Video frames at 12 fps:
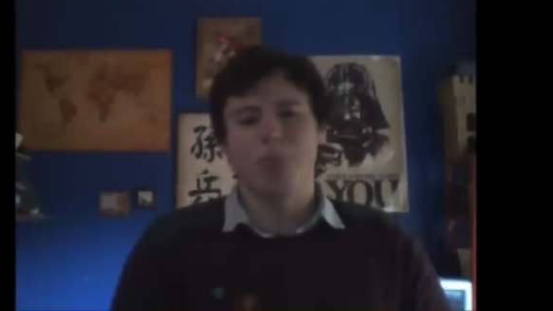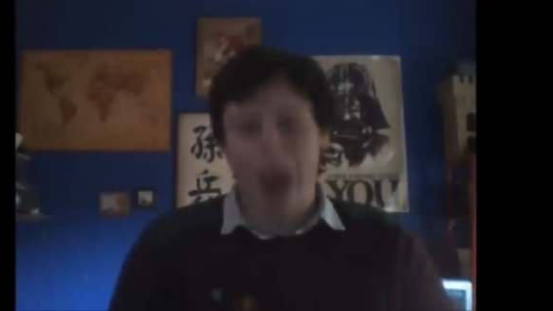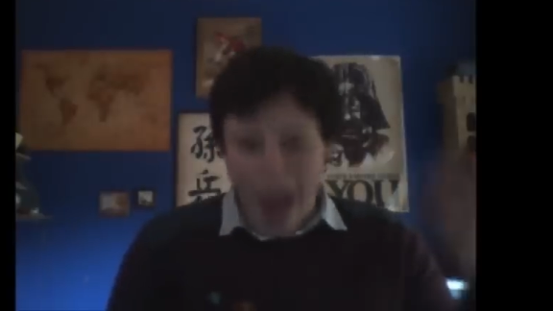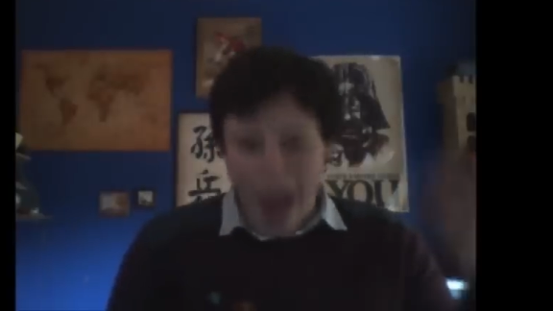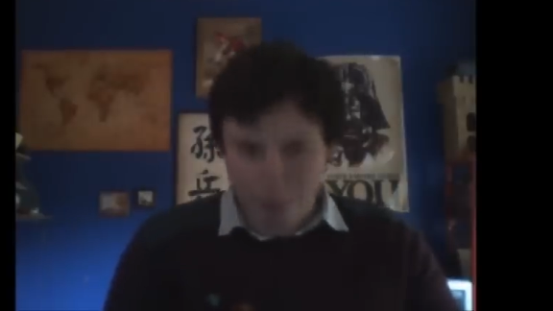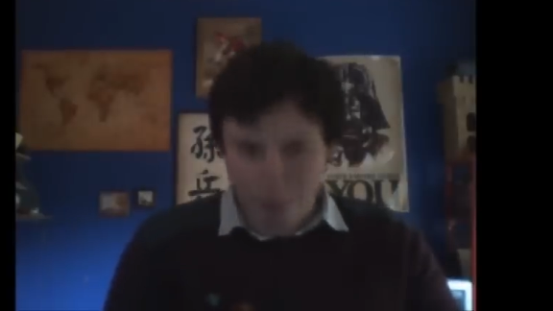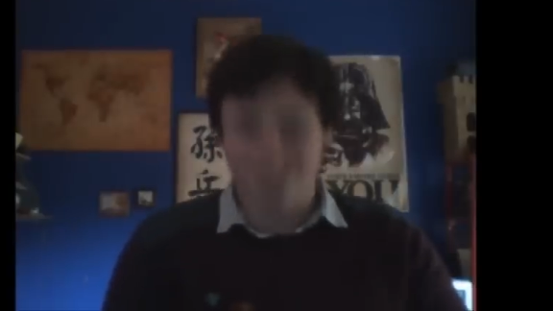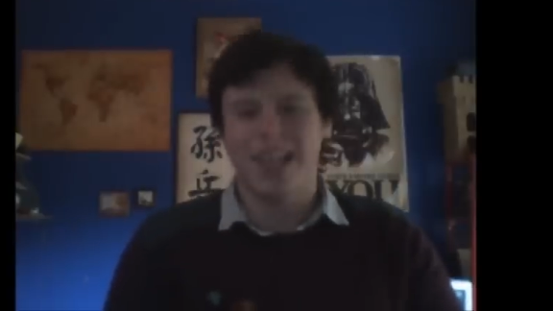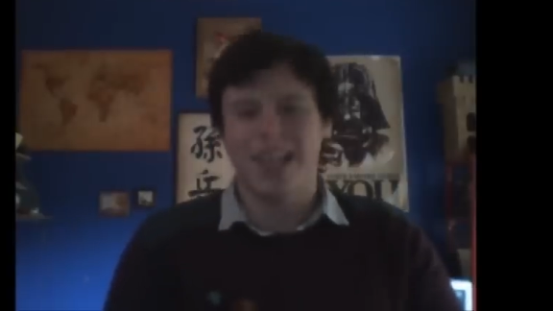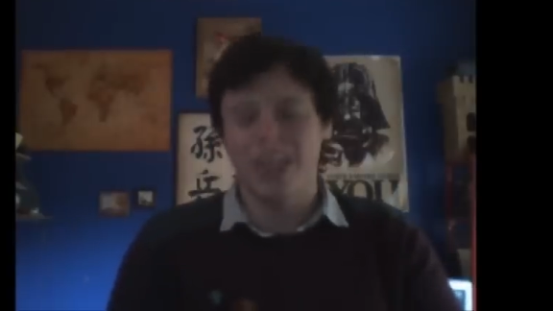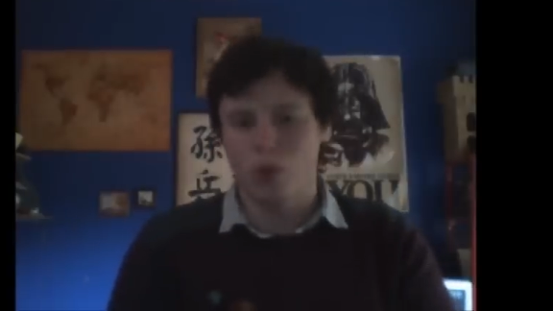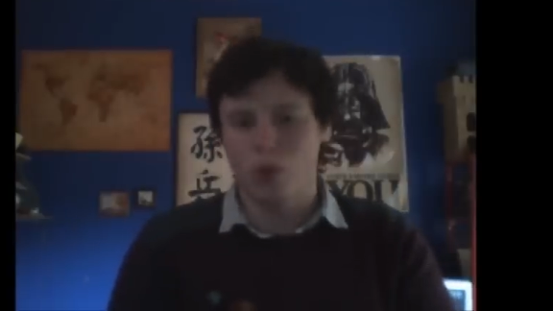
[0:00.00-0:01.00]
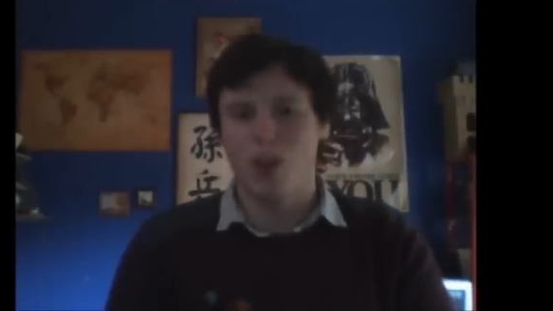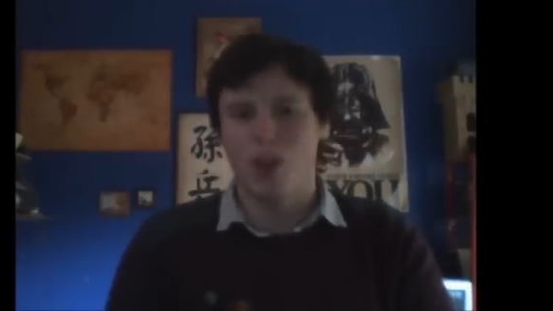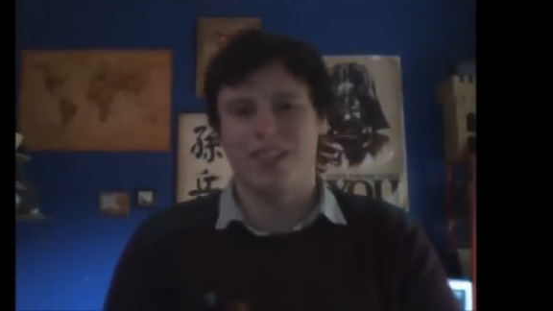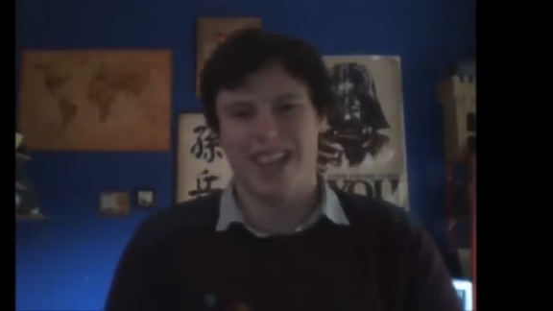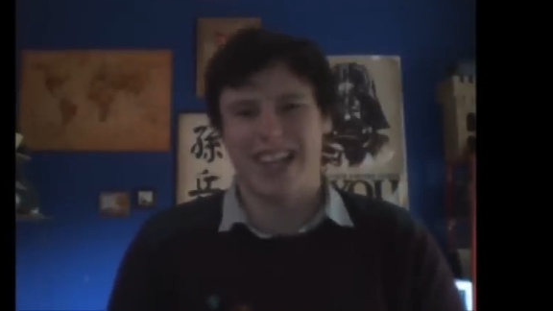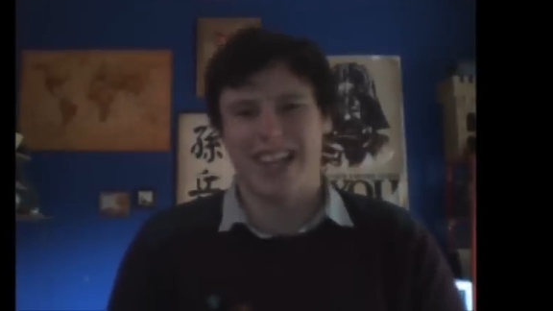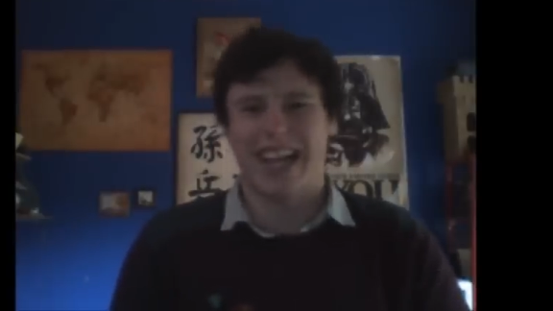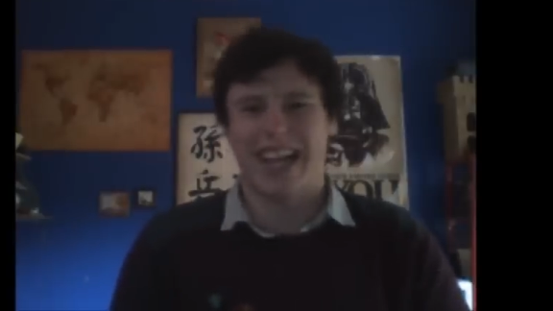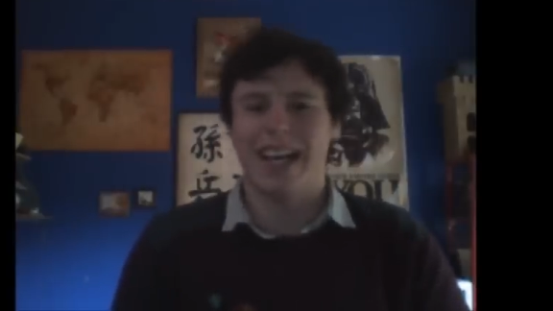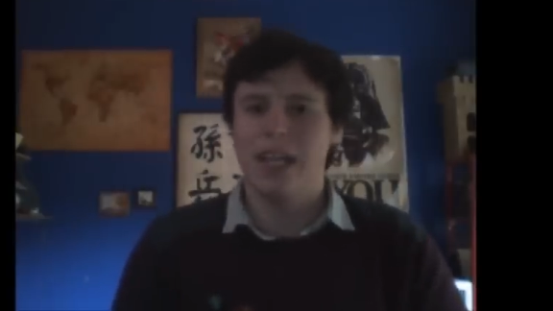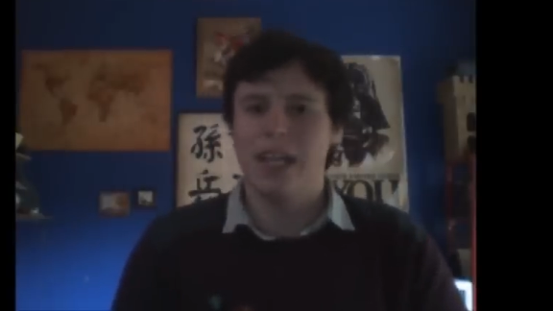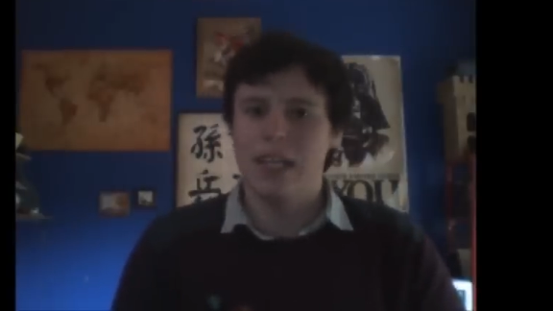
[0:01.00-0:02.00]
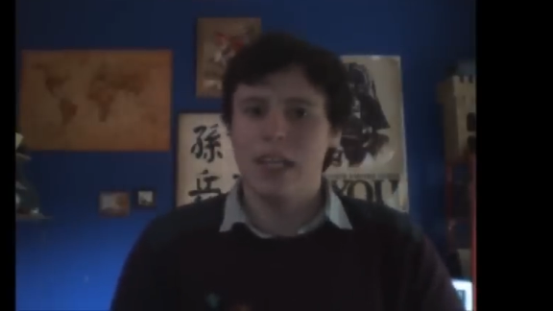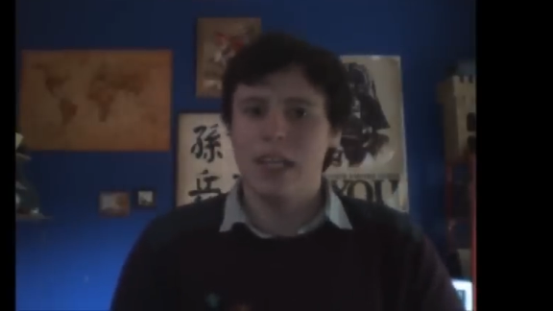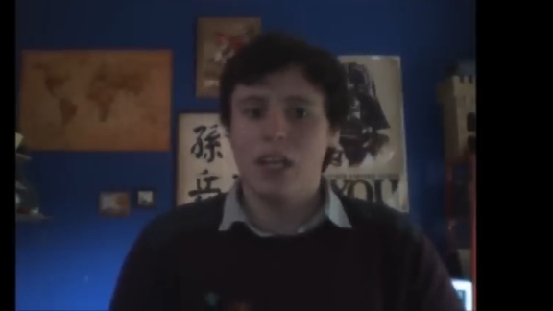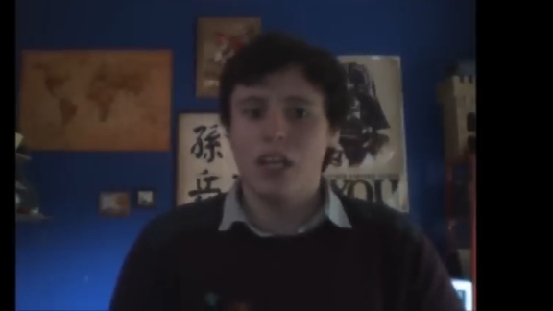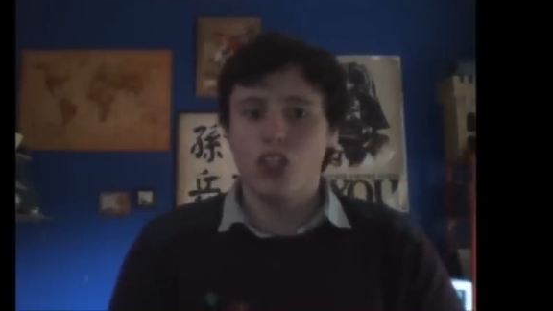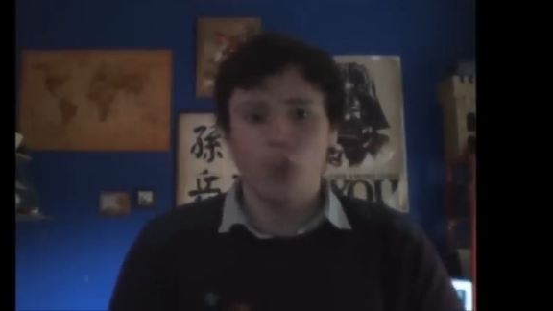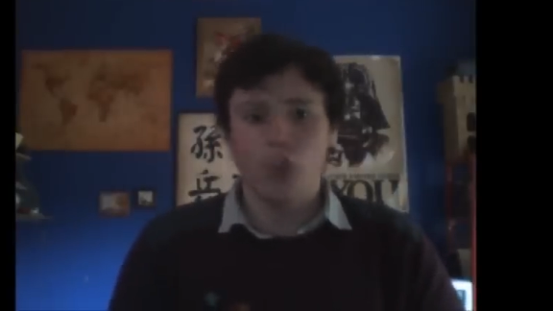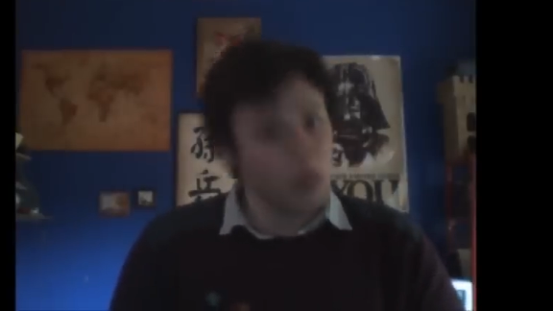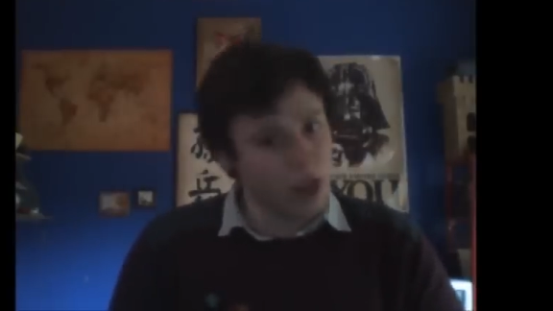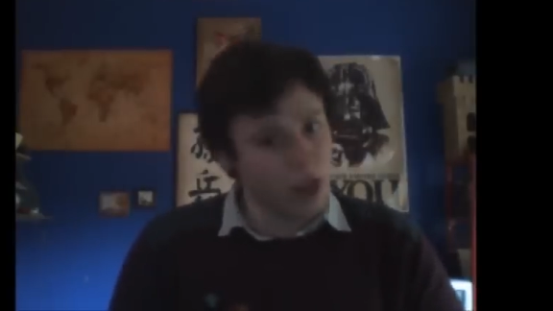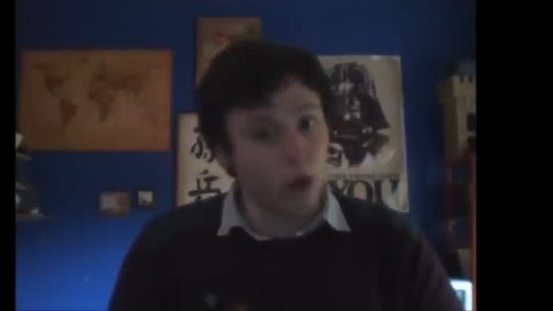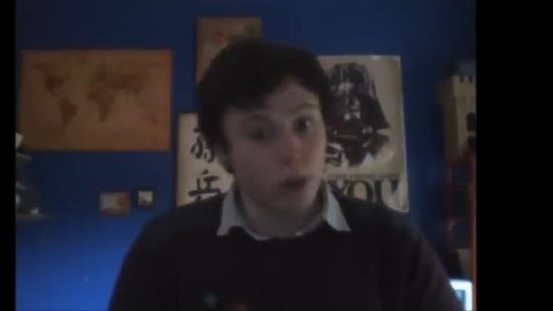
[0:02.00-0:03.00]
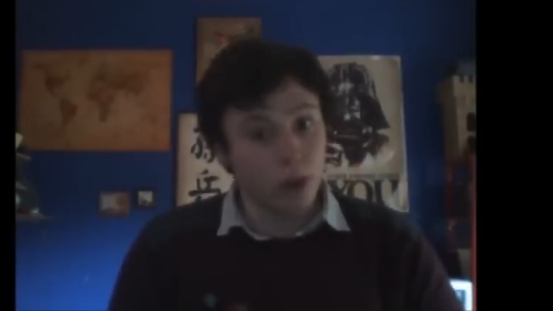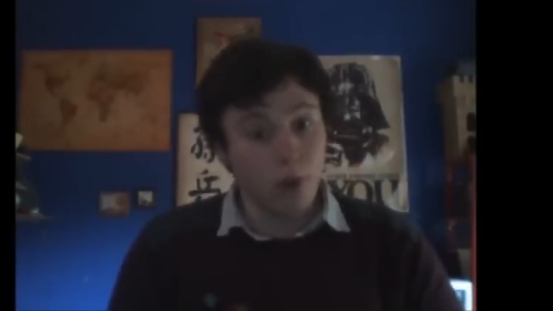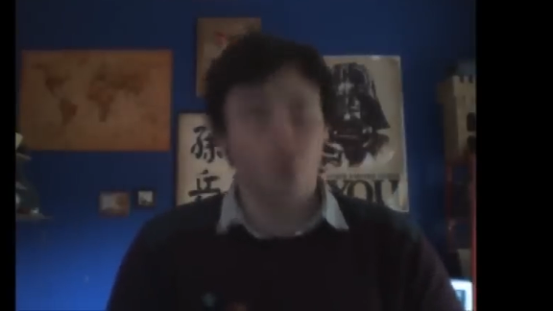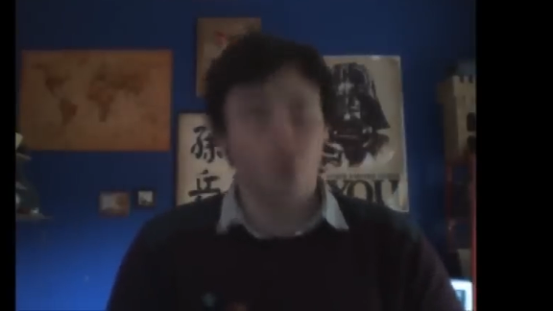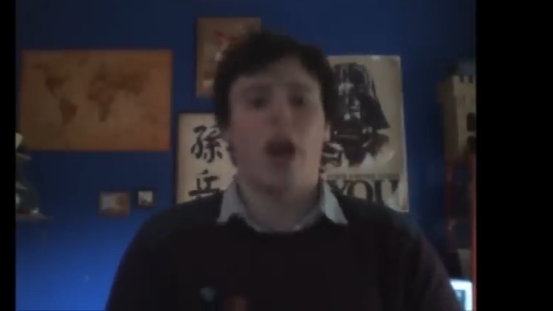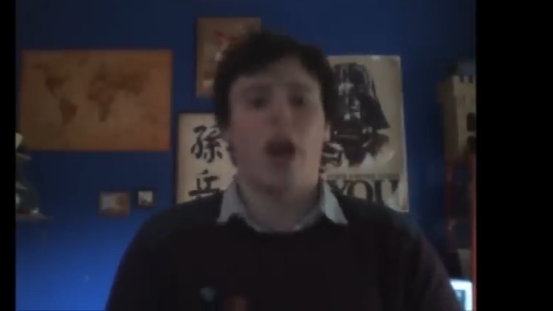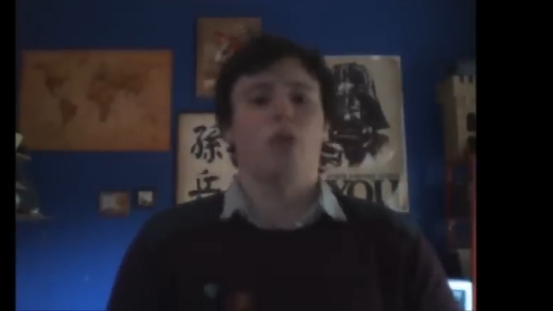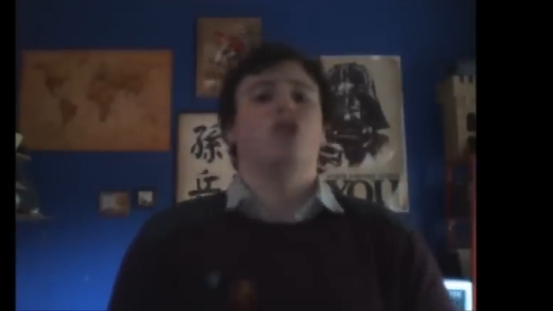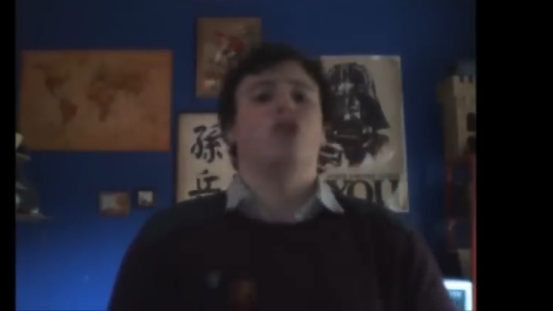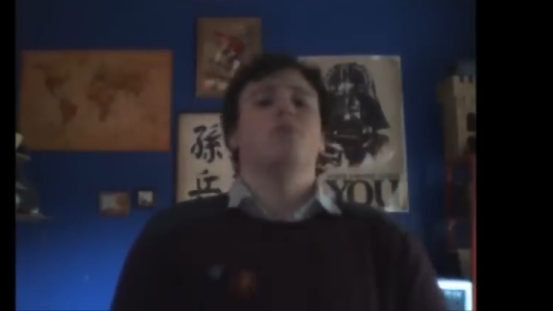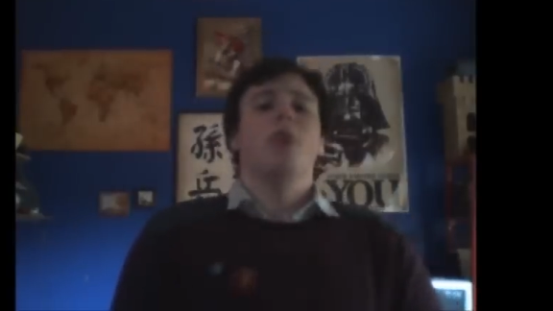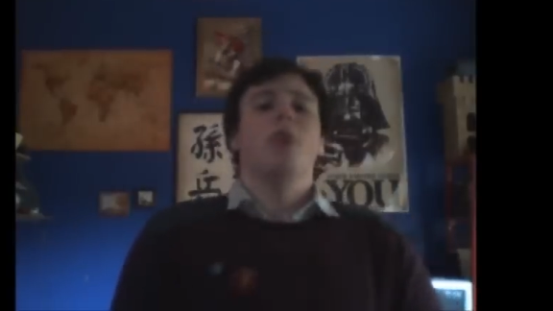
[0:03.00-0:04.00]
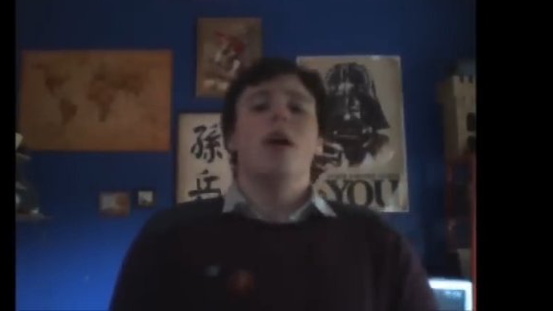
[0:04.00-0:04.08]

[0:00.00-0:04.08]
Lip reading: perhaps slightly more entertaining. Jury's out on both counts.